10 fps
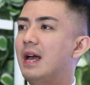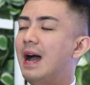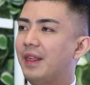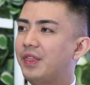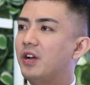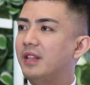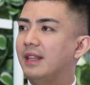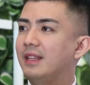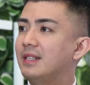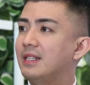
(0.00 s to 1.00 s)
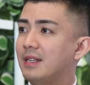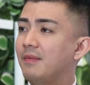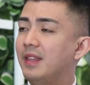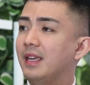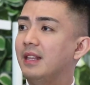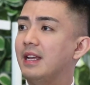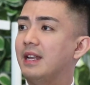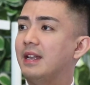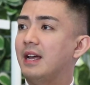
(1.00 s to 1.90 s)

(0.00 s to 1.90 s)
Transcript: I thought that this is something that